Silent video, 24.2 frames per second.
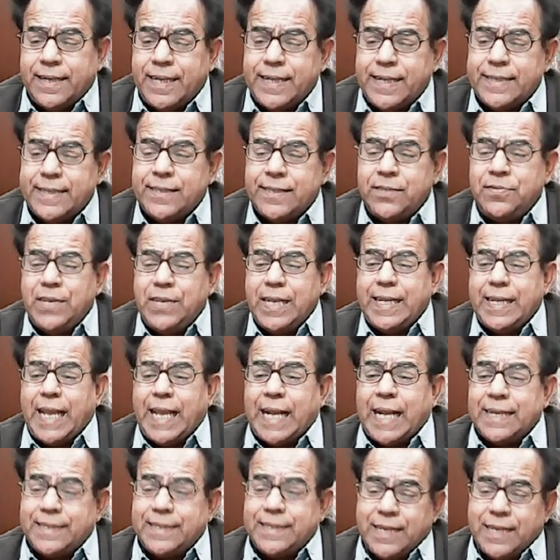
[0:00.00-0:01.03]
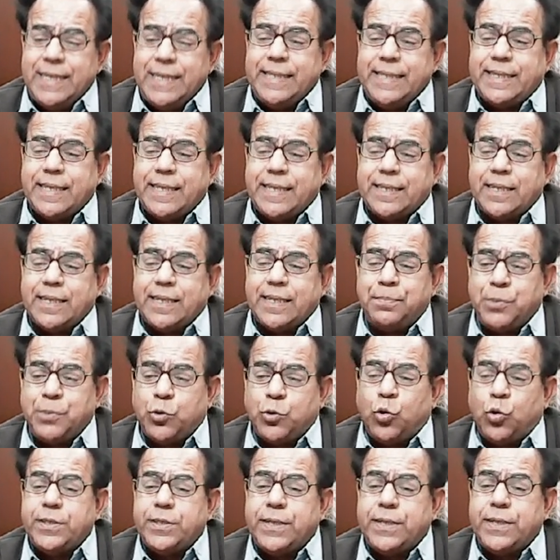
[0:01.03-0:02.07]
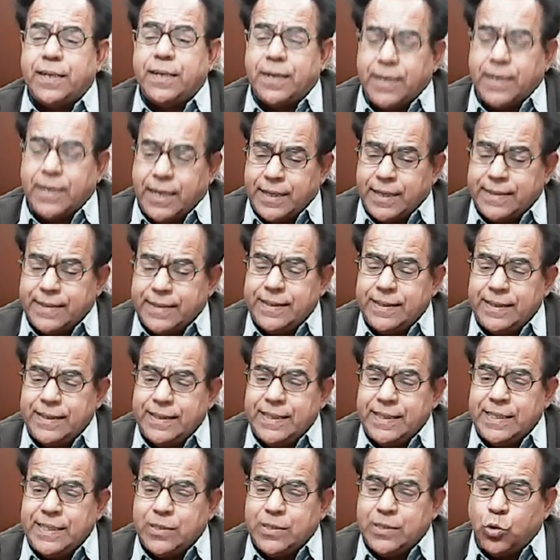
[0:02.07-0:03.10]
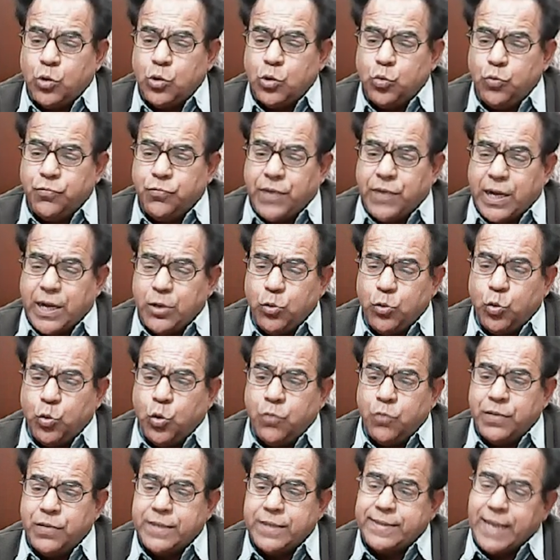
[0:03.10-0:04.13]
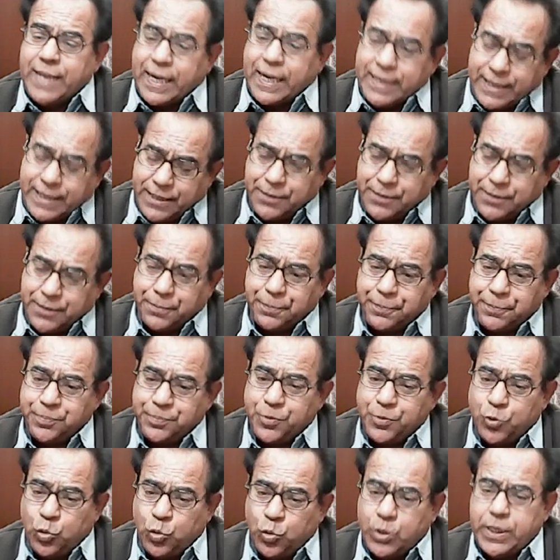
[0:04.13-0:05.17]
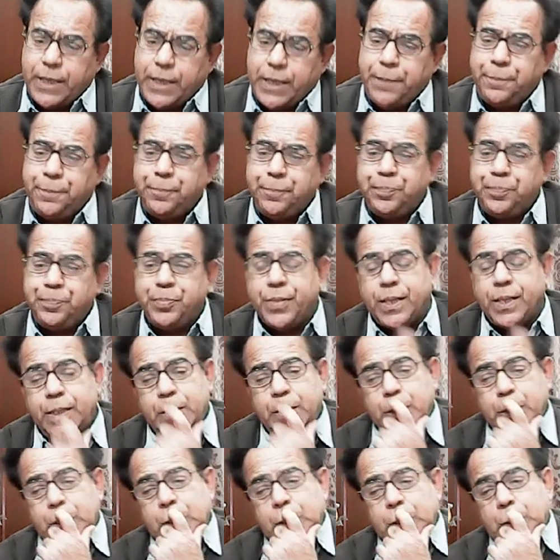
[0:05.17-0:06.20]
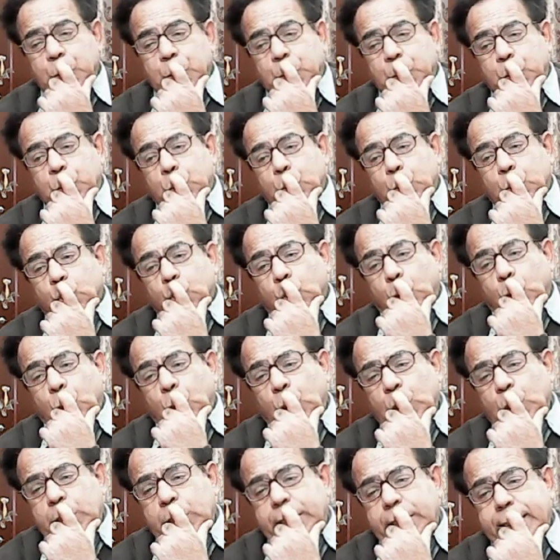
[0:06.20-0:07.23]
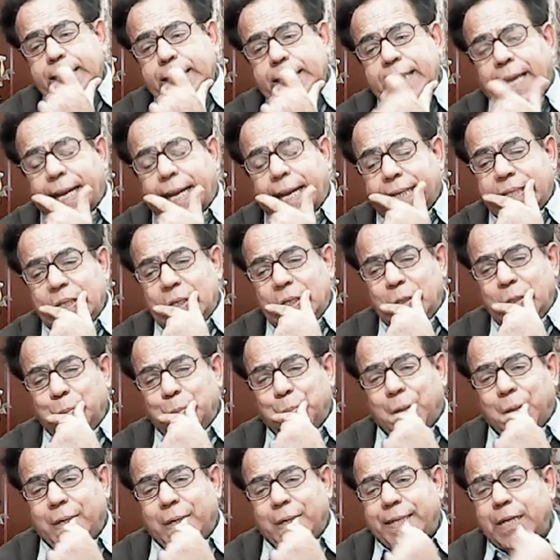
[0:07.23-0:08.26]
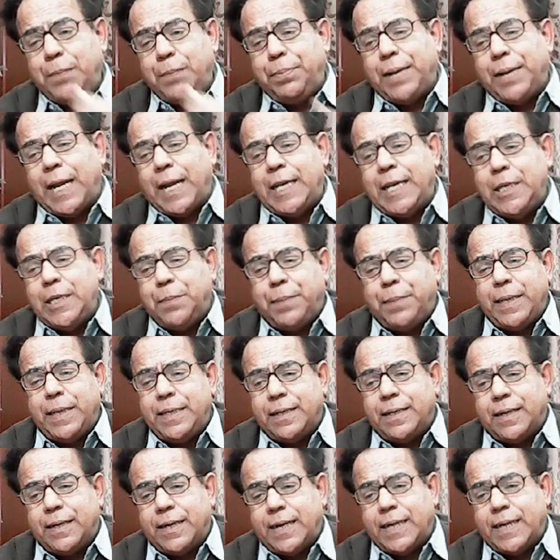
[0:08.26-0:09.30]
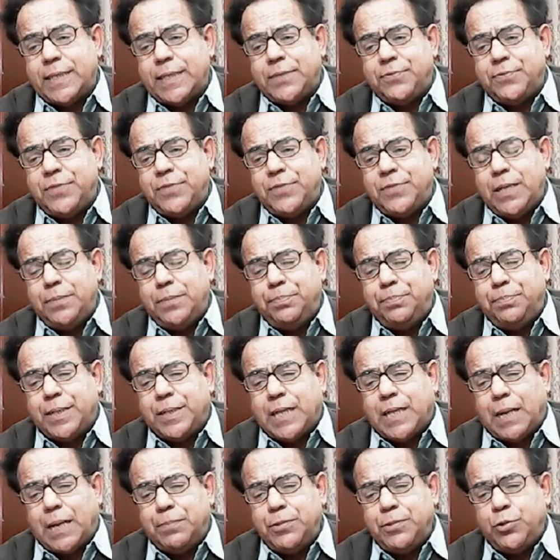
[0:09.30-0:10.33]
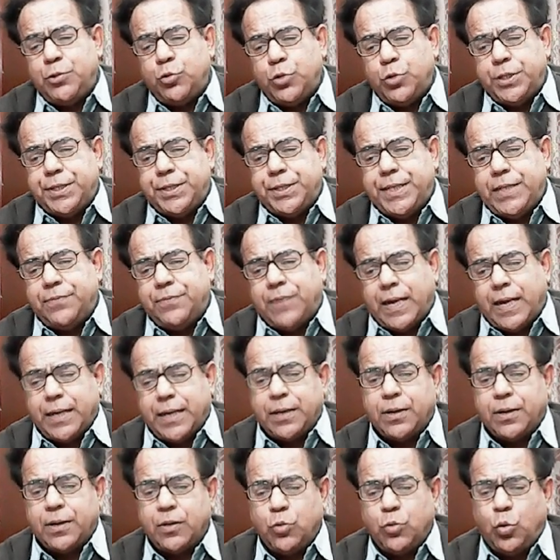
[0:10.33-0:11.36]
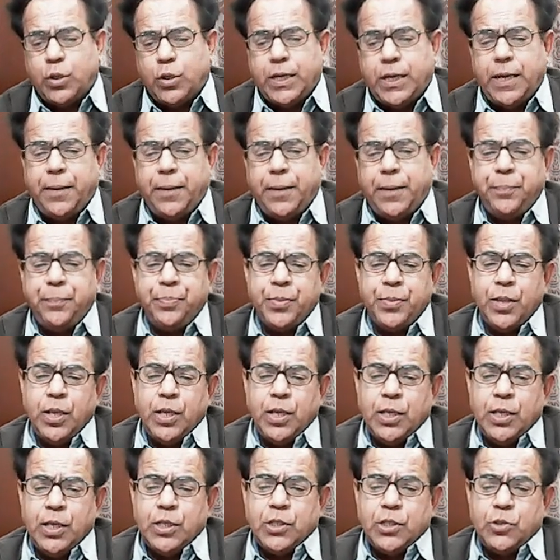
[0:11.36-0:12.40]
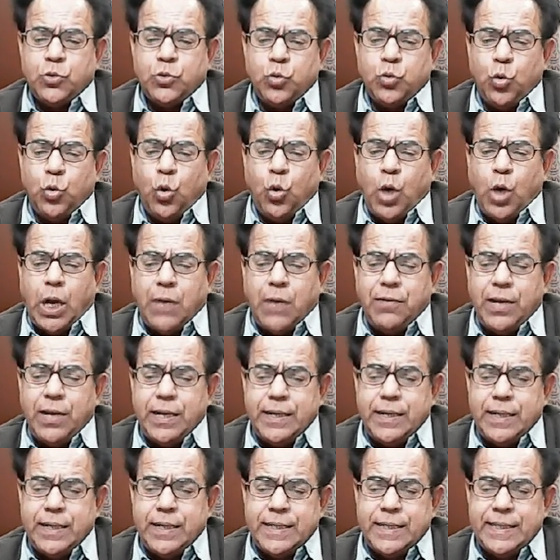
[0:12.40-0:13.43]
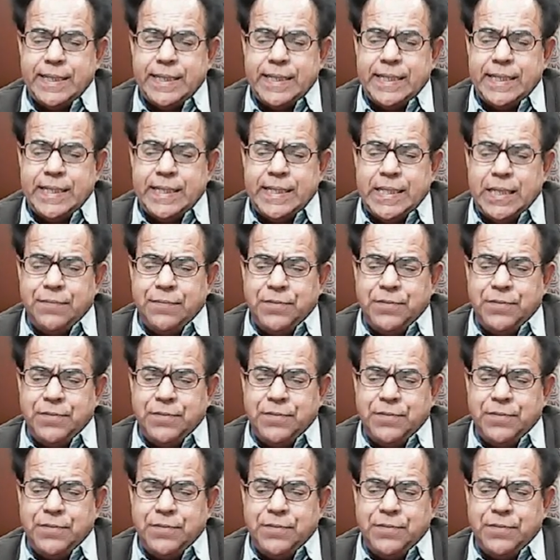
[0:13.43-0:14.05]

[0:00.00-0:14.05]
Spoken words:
will cancel each other, because hertz is equal to 1 over second. Okay, so second multiplied by hertz will become unity 1. Okay, so our energy E will